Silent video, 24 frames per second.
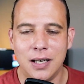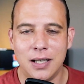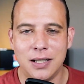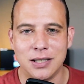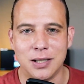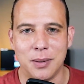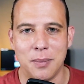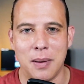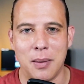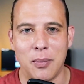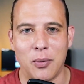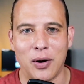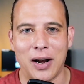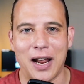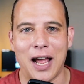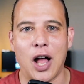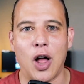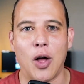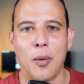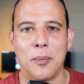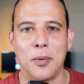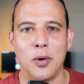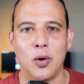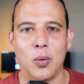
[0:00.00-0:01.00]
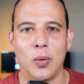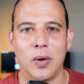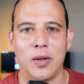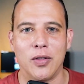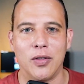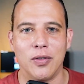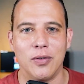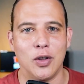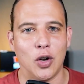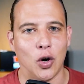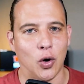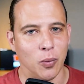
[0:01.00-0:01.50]
to be able to help you
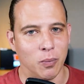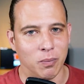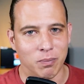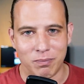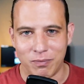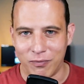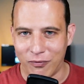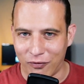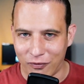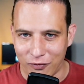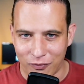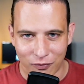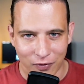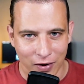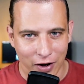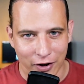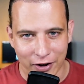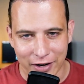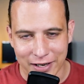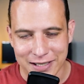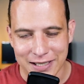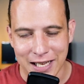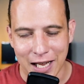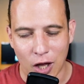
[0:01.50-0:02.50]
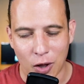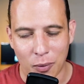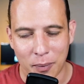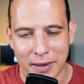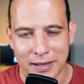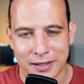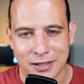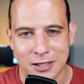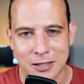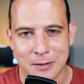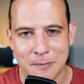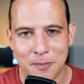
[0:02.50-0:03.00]
with, various
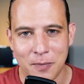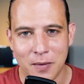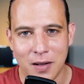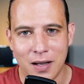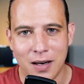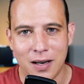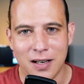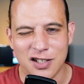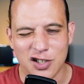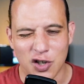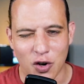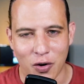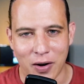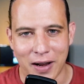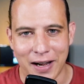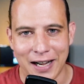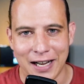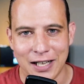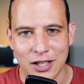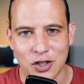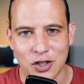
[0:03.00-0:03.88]
ailments. Let's go ahead and get